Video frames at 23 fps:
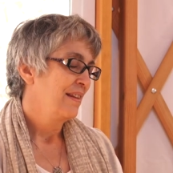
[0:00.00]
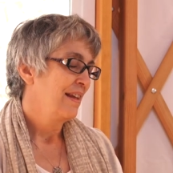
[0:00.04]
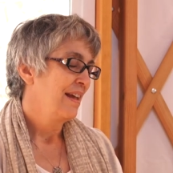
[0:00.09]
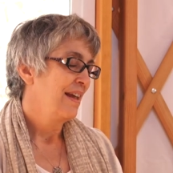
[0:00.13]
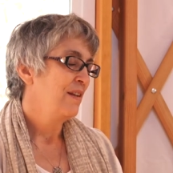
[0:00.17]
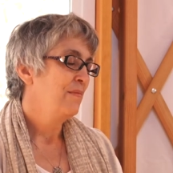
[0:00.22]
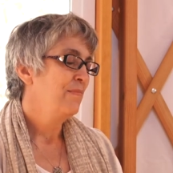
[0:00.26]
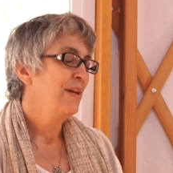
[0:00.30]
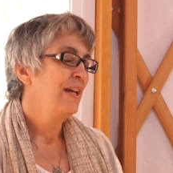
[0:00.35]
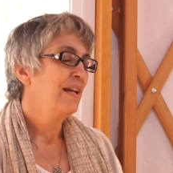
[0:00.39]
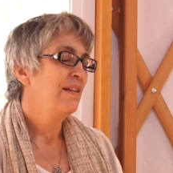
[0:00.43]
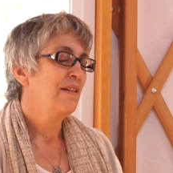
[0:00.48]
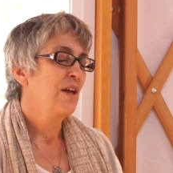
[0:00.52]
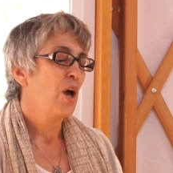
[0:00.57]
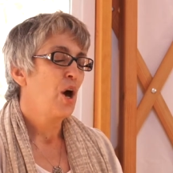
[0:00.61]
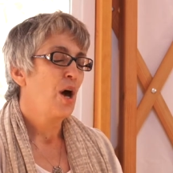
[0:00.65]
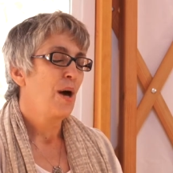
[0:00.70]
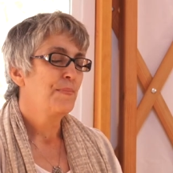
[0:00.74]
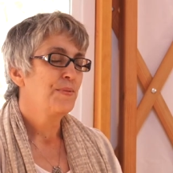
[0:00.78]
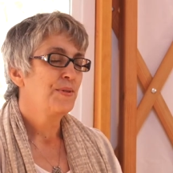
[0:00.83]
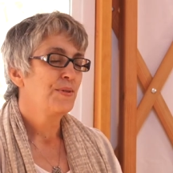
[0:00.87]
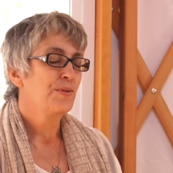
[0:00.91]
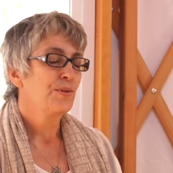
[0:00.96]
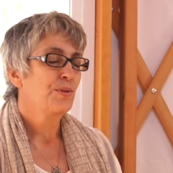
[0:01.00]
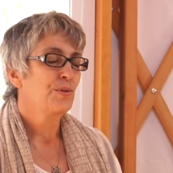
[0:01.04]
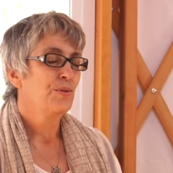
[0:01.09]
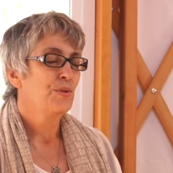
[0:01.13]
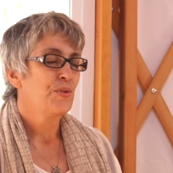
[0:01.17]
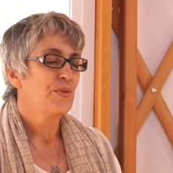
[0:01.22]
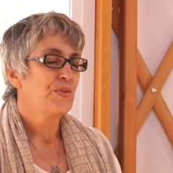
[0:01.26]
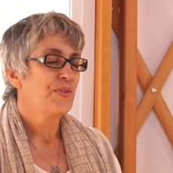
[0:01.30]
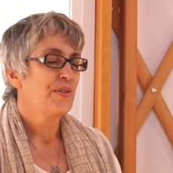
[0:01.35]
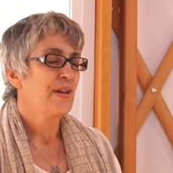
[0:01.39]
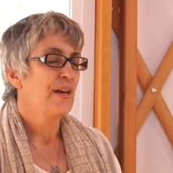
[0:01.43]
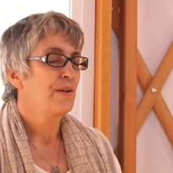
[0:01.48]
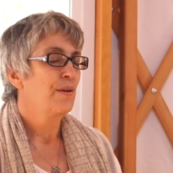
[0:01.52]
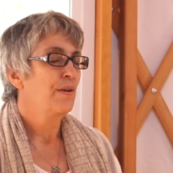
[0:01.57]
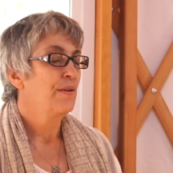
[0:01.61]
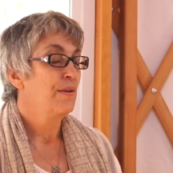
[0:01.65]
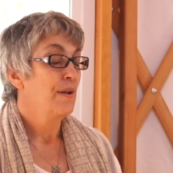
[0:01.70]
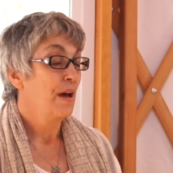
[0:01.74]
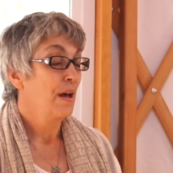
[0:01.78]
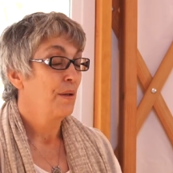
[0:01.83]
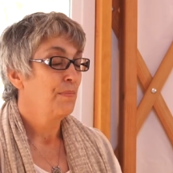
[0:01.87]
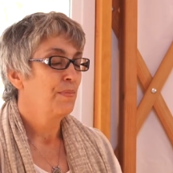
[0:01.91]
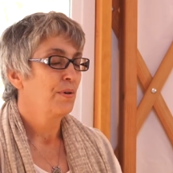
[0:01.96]
And may the obstacles that are
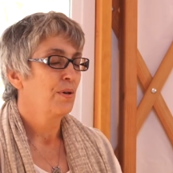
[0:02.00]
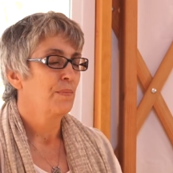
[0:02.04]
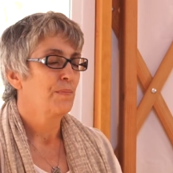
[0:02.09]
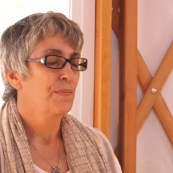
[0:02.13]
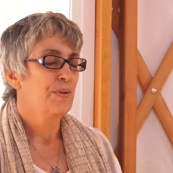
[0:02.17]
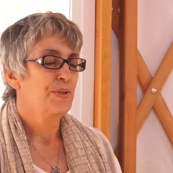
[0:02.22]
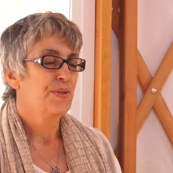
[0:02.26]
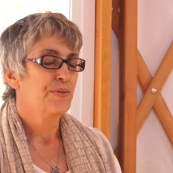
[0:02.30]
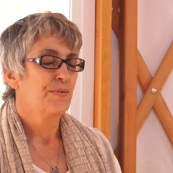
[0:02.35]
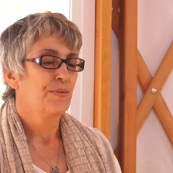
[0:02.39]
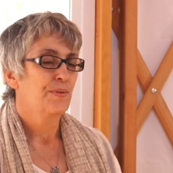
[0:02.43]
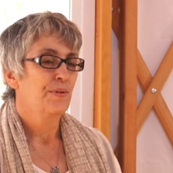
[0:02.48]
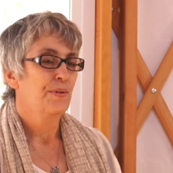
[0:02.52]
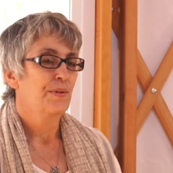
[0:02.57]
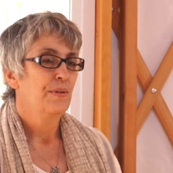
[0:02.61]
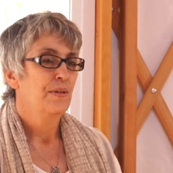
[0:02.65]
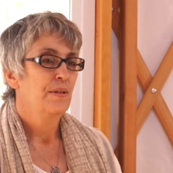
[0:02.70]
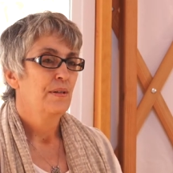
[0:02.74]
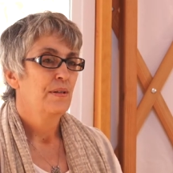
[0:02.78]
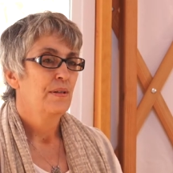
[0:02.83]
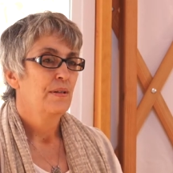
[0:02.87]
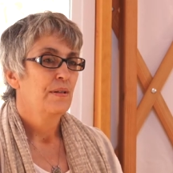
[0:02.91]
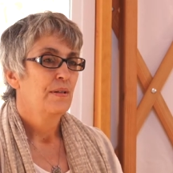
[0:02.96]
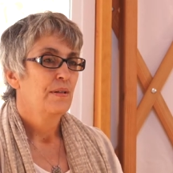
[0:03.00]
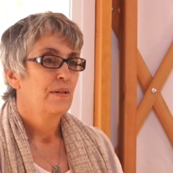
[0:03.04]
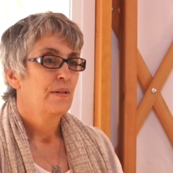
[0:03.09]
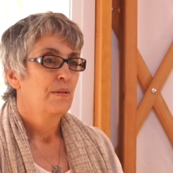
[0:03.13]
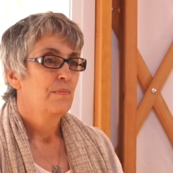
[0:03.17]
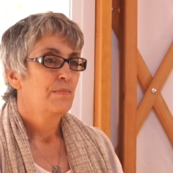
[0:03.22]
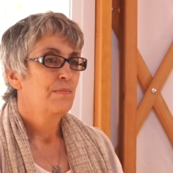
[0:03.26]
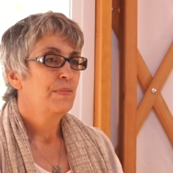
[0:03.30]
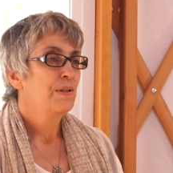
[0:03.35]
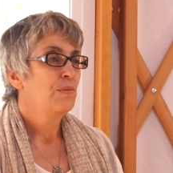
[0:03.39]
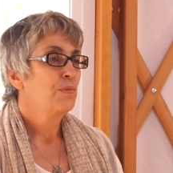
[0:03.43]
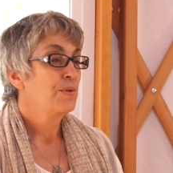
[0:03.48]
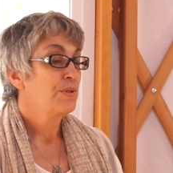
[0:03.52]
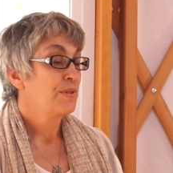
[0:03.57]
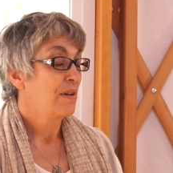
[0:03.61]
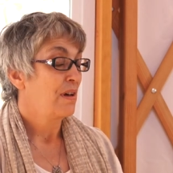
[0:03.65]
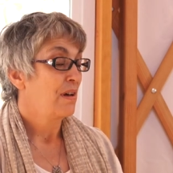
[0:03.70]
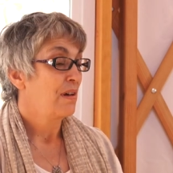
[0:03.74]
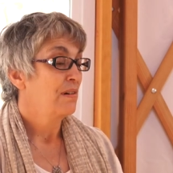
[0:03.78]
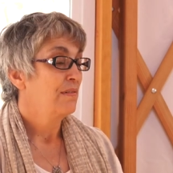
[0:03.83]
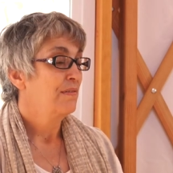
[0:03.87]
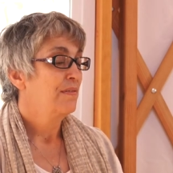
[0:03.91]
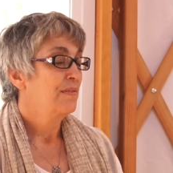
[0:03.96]
not purposeful be
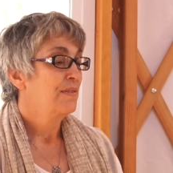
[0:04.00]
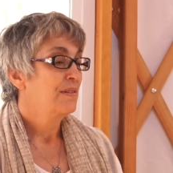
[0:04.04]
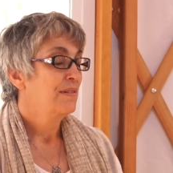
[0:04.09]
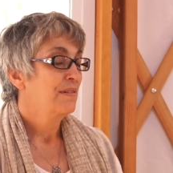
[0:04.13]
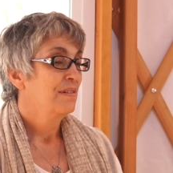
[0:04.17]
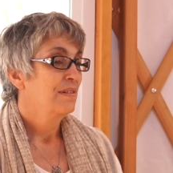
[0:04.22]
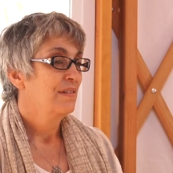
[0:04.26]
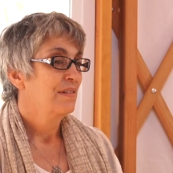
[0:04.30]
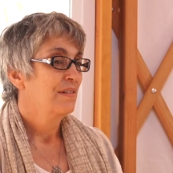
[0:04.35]
resolved.